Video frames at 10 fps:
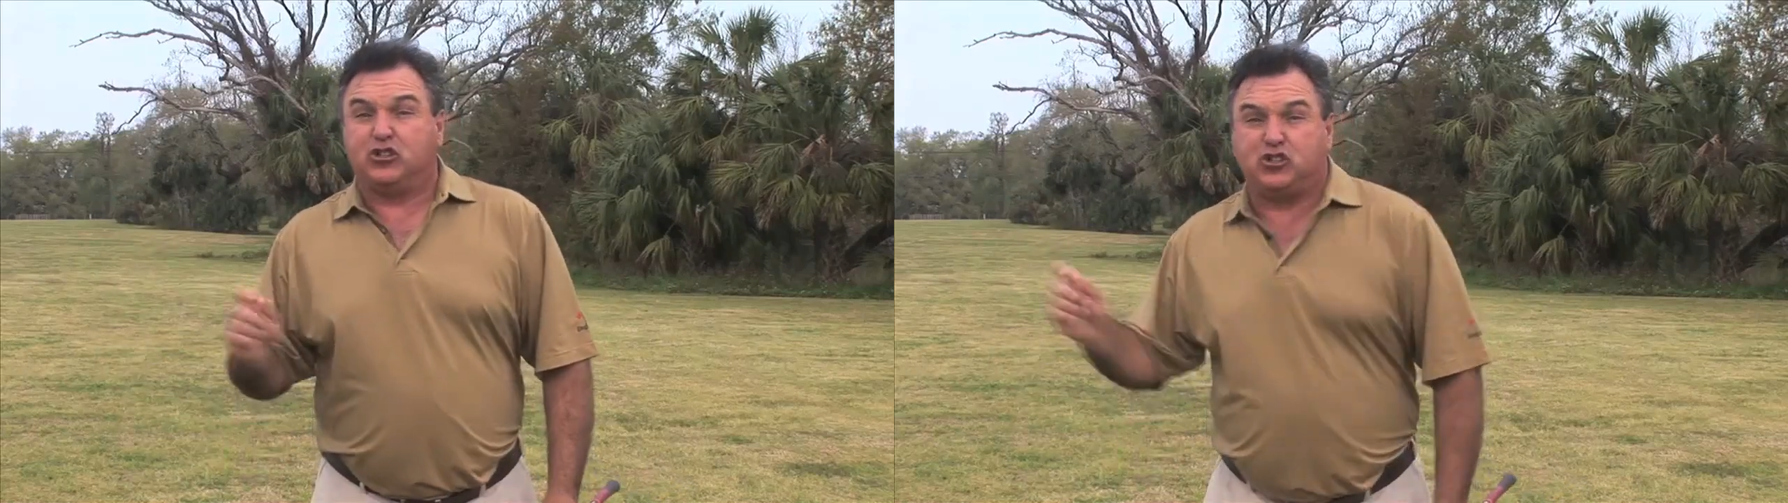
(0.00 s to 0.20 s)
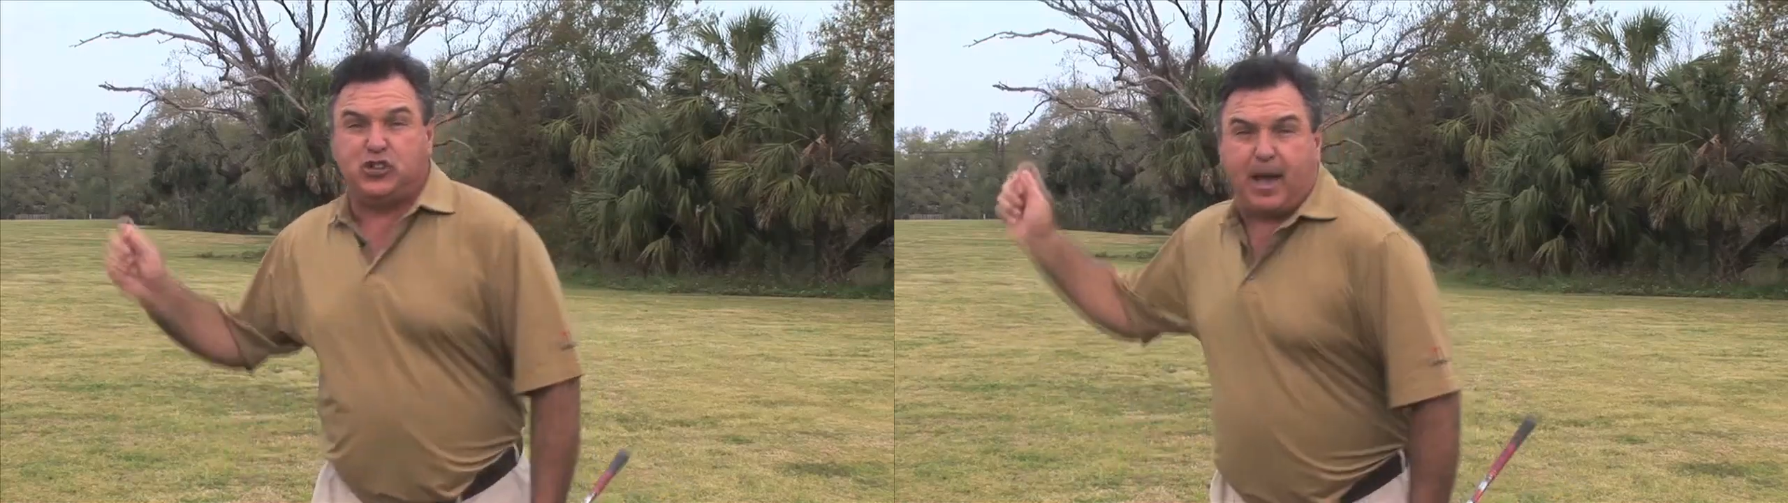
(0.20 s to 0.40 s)

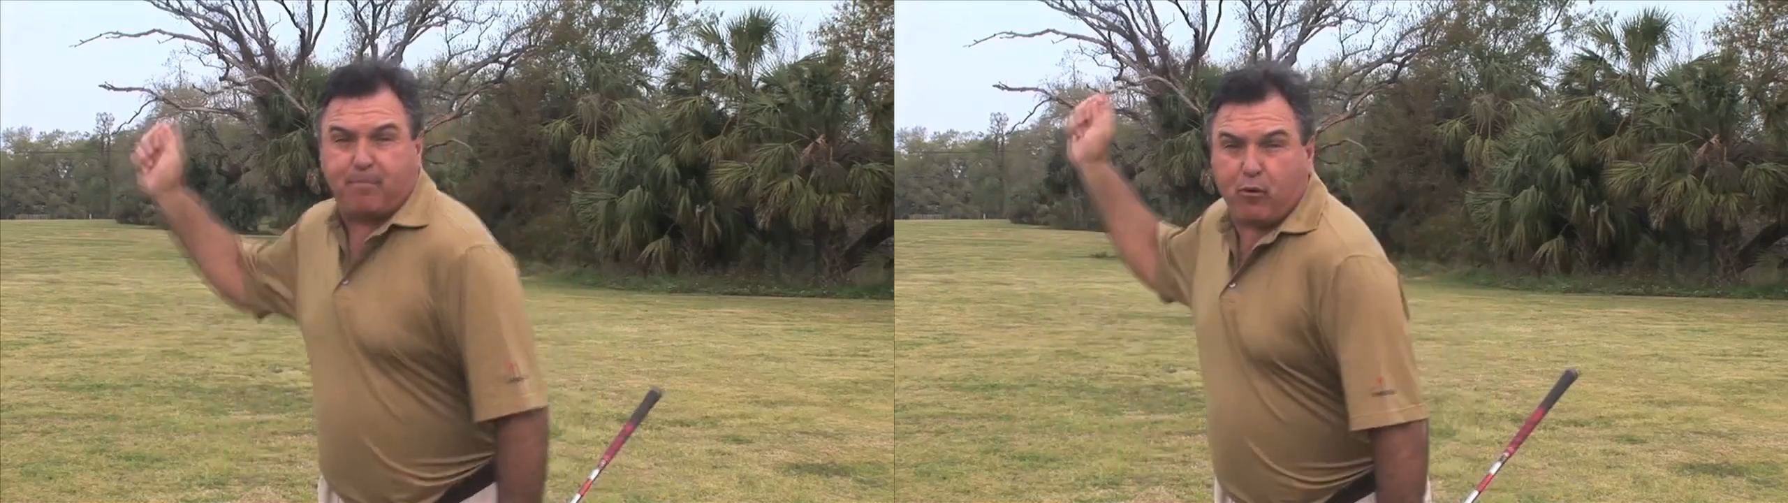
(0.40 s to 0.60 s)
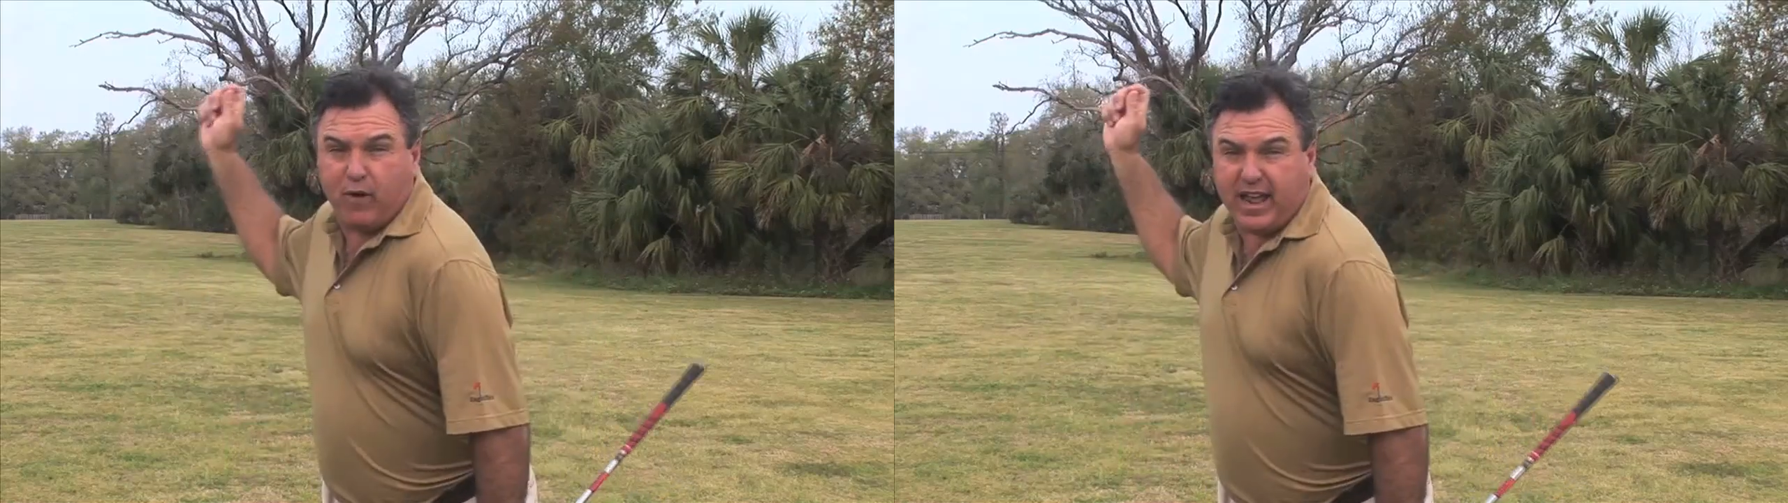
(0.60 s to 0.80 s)

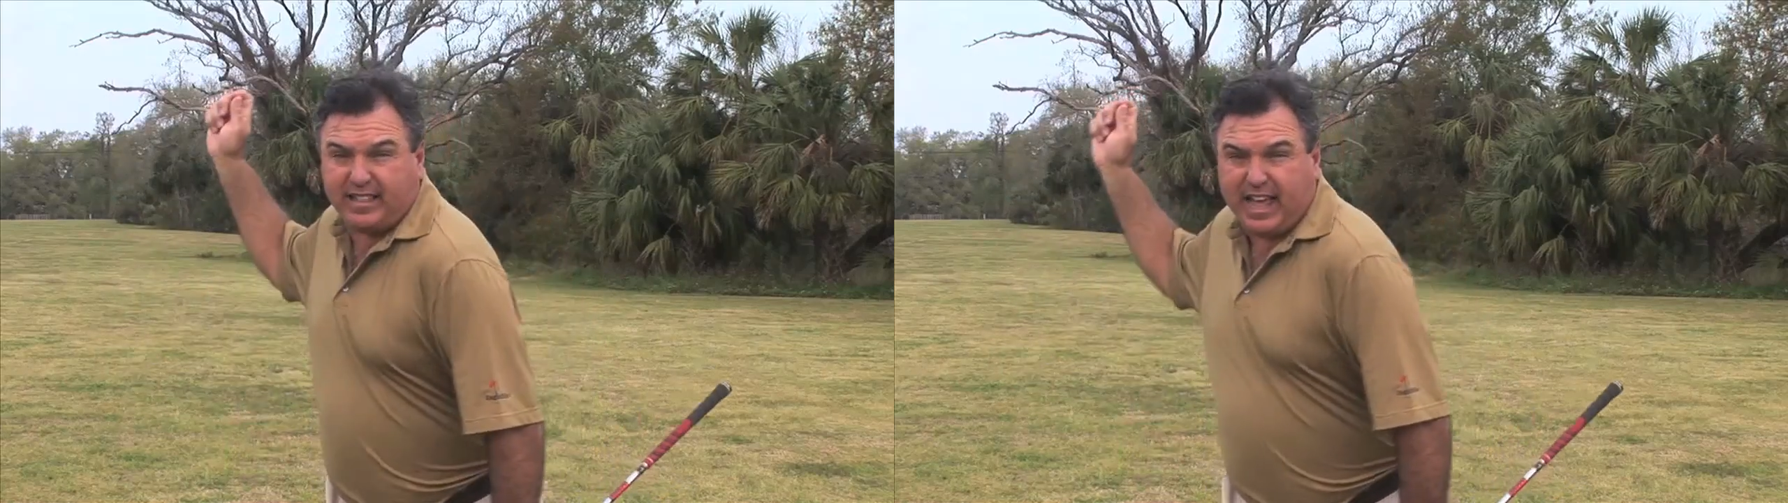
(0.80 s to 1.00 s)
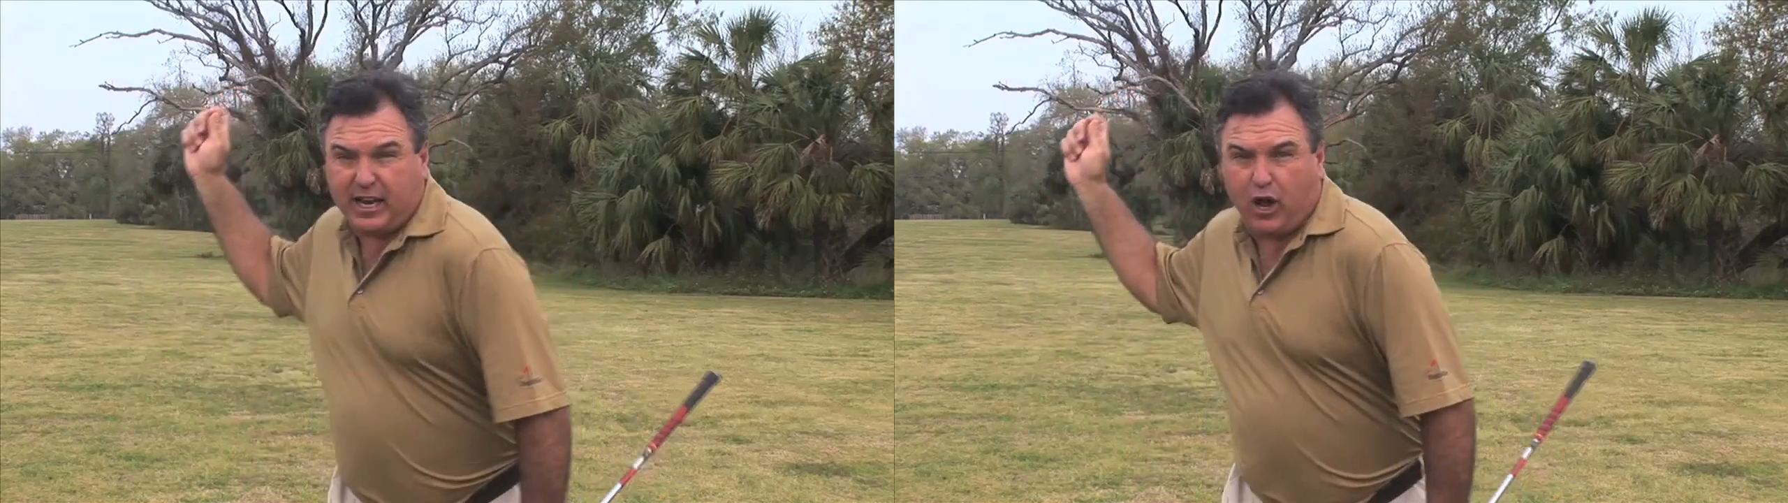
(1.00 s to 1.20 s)
separate that